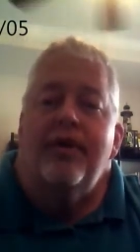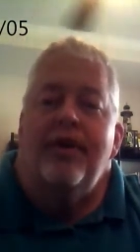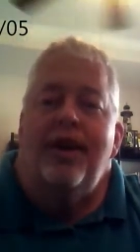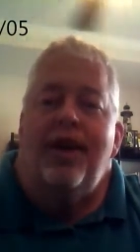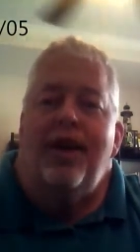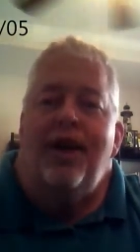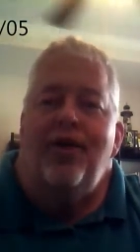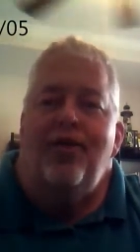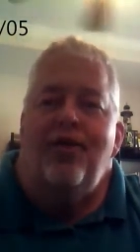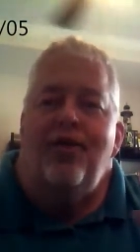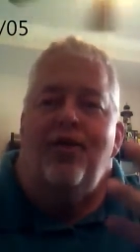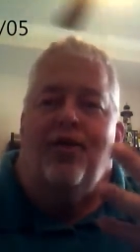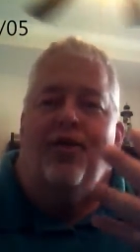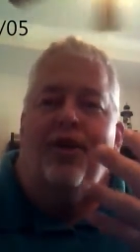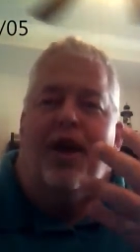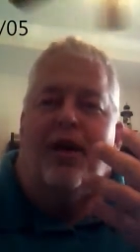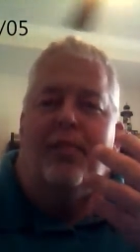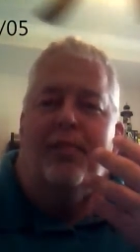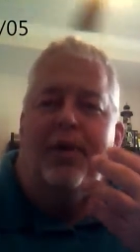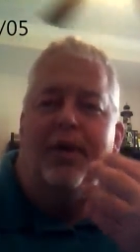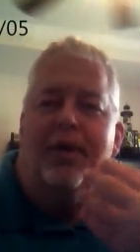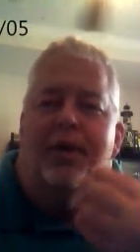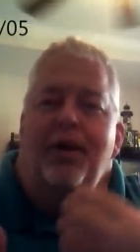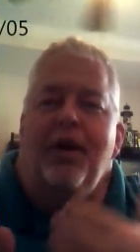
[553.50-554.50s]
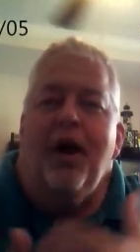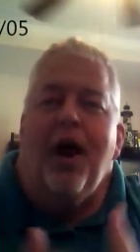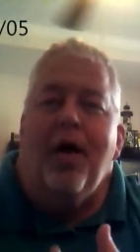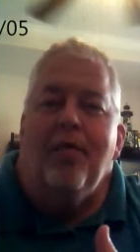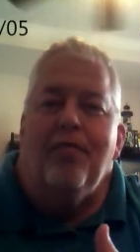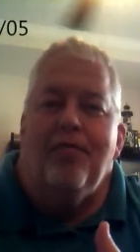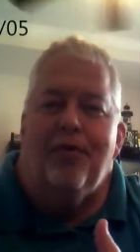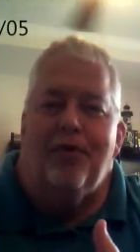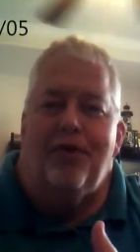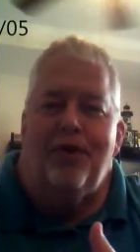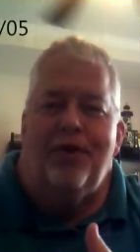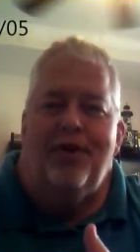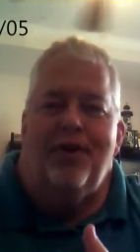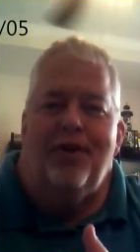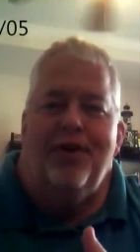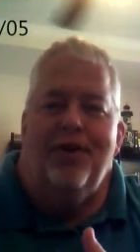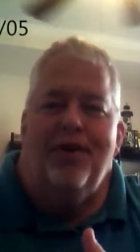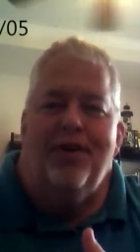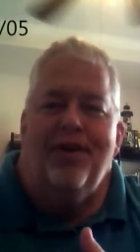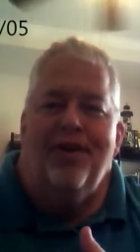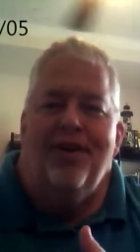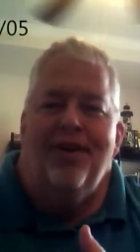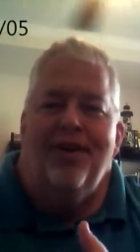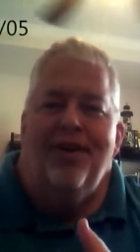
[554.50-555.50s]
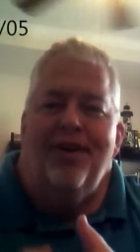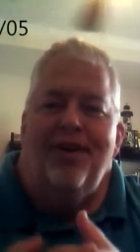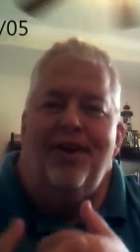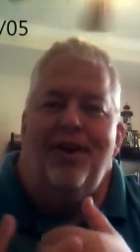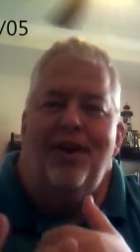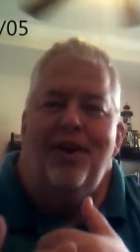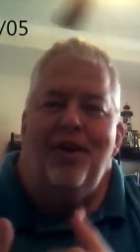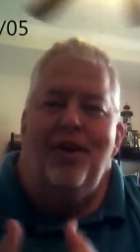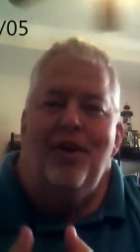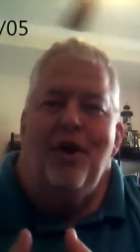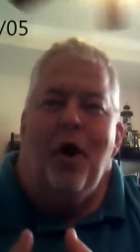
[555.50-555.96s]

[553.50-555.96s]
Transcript: And you can be comforted in